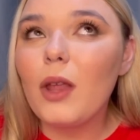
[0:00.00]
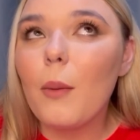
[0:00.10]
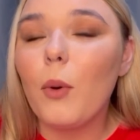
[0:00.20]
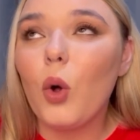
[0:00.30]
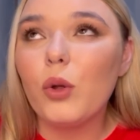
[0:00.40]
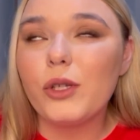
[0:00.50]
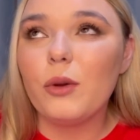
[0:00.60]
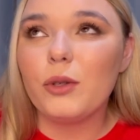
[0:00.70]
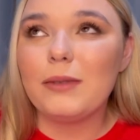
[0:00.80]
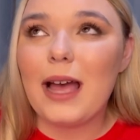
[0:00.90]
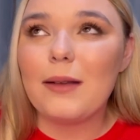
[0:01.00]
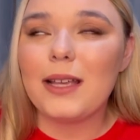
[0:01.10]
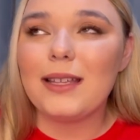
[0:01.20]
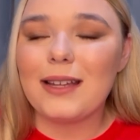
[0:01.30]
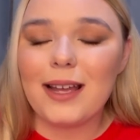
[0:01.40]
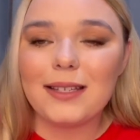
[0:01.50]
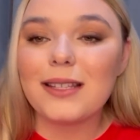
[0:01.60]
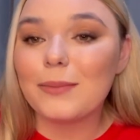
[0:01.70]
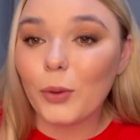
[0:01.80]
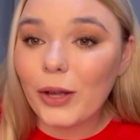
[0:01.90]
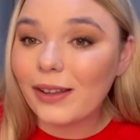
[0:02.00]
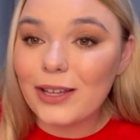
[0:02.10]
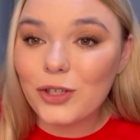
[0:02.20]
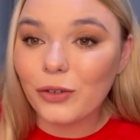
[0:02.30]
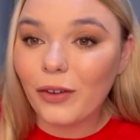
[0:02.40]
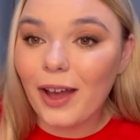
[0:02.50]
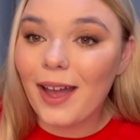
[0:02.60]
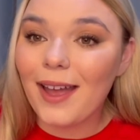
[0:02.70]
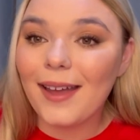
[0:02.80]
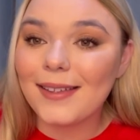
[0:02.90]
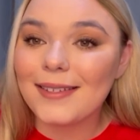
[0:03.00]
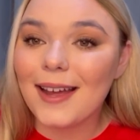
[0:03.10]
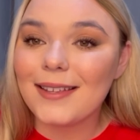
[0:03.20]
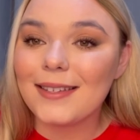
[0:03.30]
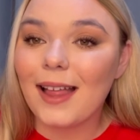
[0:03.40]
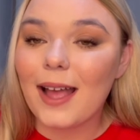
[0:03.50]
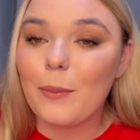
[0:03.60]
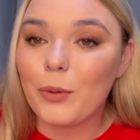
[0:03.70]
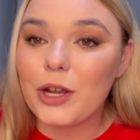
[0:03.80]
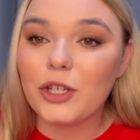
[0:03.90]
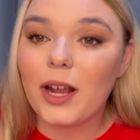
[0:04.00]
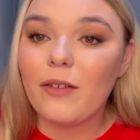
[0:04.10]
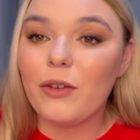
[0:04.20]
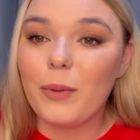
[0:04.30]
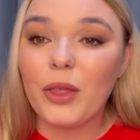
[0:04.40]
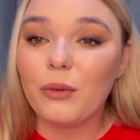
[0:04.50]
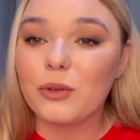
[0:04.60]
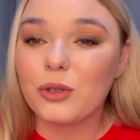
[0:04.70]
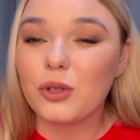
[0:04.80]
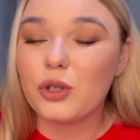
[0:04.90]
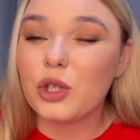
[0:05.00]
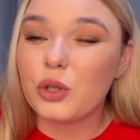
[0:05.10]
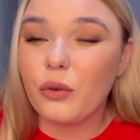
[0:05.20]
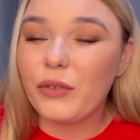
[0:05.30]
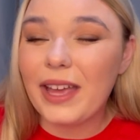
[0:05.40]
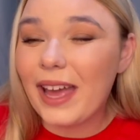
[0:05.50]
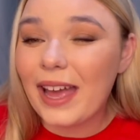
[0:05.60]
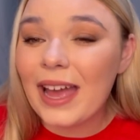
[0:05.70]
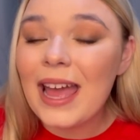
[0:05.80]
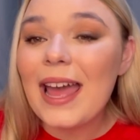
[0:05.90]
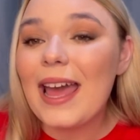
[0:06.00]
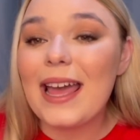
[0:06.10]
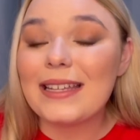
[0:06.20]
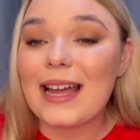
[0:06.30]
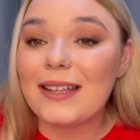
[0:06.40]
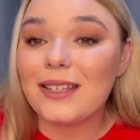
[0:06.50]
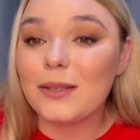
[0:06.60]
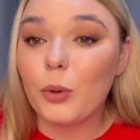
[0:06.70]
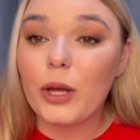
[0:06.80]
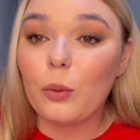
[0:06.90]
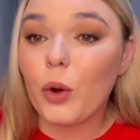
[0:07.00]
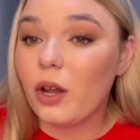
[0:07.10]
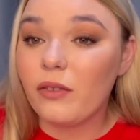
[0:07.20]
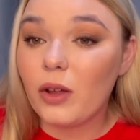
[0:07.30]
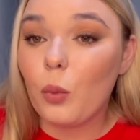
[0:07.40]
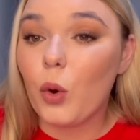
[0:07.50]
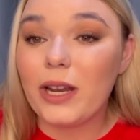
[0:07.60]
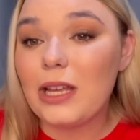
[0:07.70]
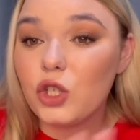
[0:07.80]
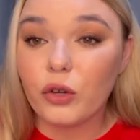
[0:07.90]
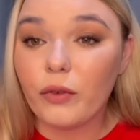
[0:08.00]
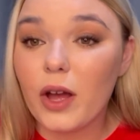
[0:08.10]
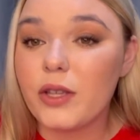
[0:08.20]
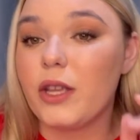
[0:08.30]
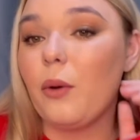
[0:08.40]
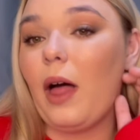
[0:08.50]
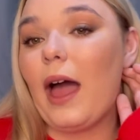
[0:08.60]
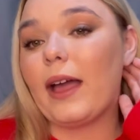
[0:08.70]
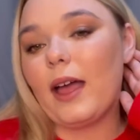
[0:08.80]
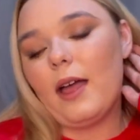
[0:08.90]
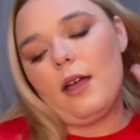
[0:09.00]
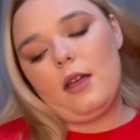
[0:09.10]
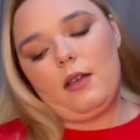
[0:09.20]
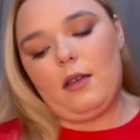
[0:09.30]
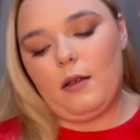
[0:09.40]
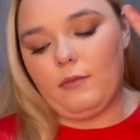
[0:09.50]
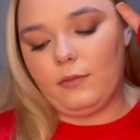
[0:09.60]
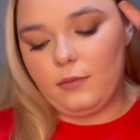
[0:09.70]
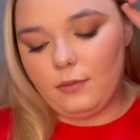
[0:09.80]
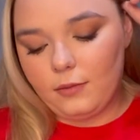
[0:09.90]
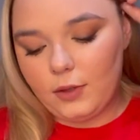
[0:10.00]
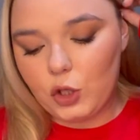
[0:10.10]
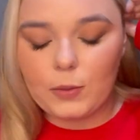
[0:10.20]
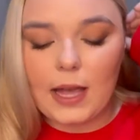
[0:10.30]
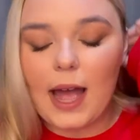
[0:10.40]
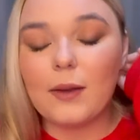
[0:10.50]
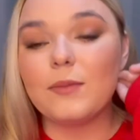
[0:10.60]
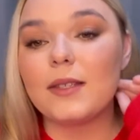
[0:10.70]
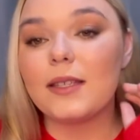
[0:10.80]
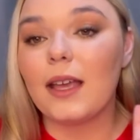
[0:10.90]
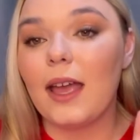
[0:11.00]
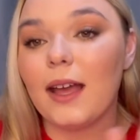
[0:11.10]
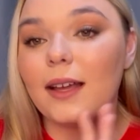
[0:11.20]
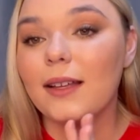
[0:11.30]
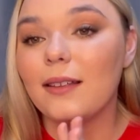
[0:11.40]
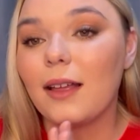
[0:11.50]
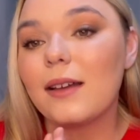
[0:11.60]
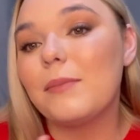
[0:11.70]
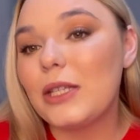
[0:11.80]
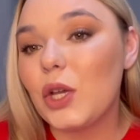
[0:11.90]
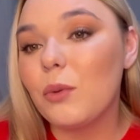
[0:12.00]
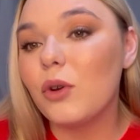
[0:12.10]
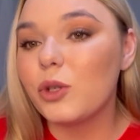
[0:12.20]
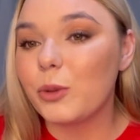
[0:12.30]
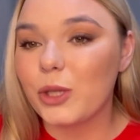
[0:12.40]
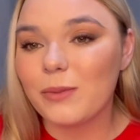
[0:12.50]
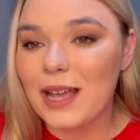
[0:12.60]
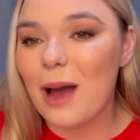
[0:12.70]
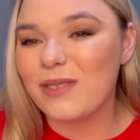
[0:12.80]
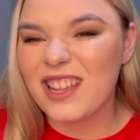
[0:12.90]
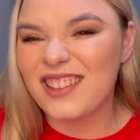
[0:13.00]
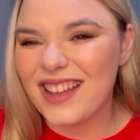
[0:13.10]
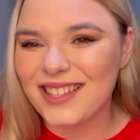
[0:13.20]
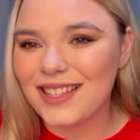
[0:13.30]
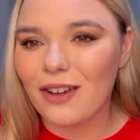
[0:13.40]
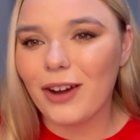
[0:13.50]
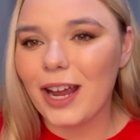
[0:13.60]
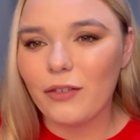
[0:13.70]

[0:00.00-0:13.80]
But also sometimes it's nice to spoil each other. It is nice to like appreciate if you've been through such a tough year. It's nice to spoil one each other. So like sometimes it can be too much, but sometimes it's necessary if